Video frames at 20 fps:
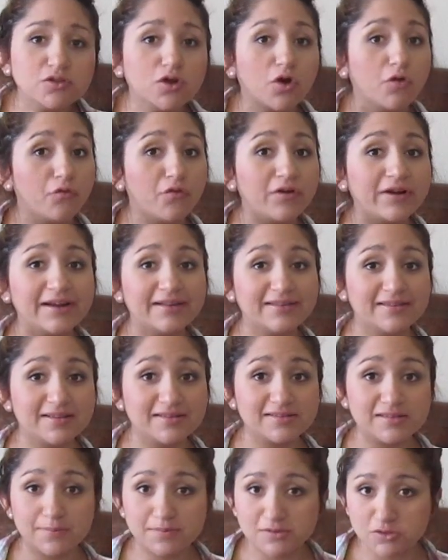Don't forget to
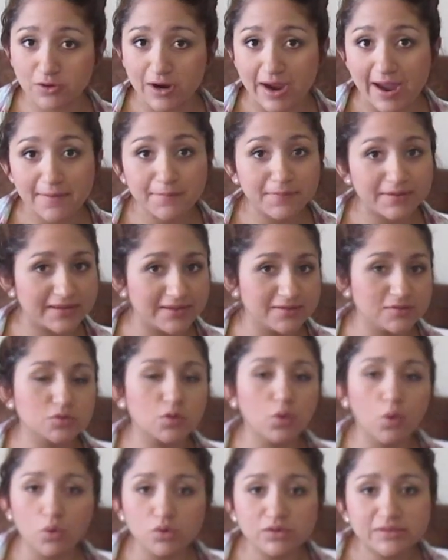subscribe because
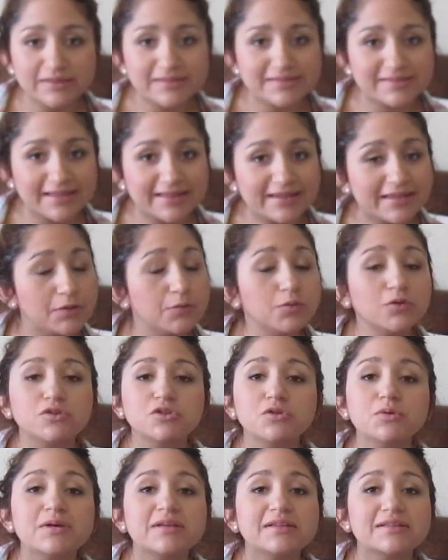Colten said he will
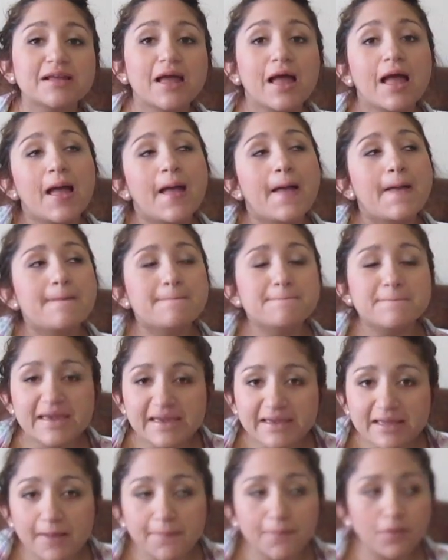do his
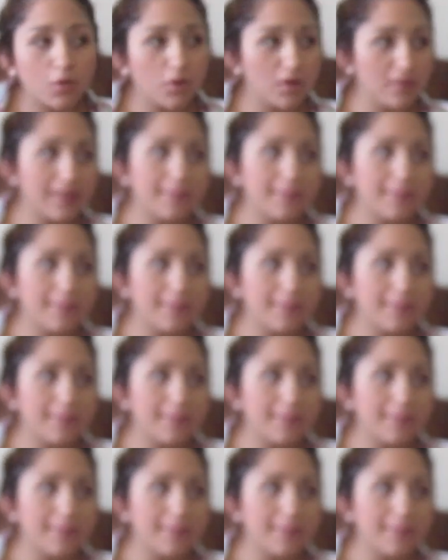makeup or